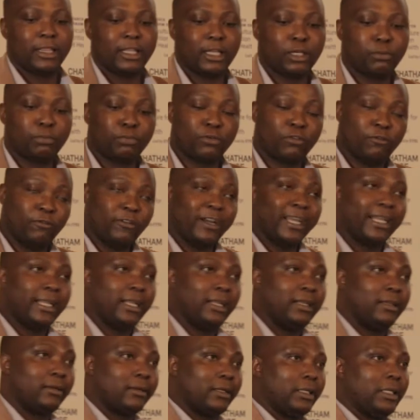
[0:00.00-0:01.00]
that
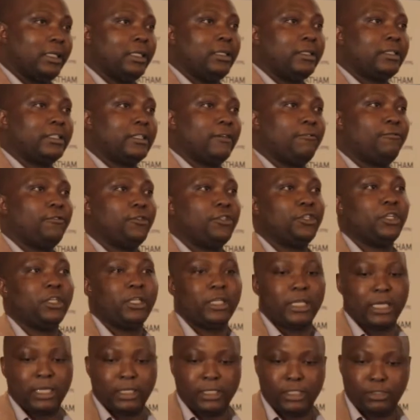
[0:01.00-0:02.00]
provided really
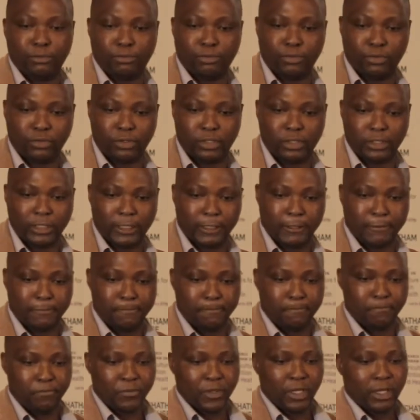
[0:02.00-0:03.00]
sufficient attribute
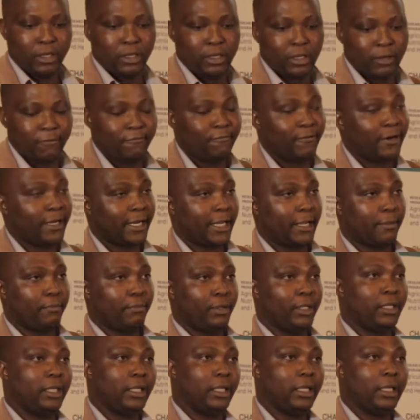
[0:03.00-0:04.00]

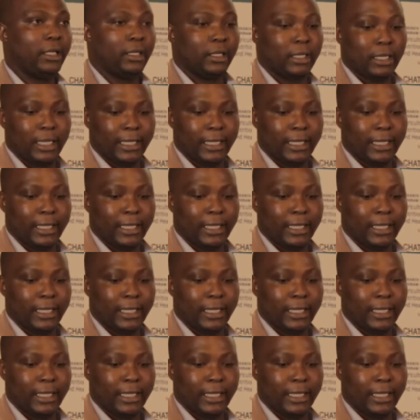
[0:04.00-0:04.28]
variability.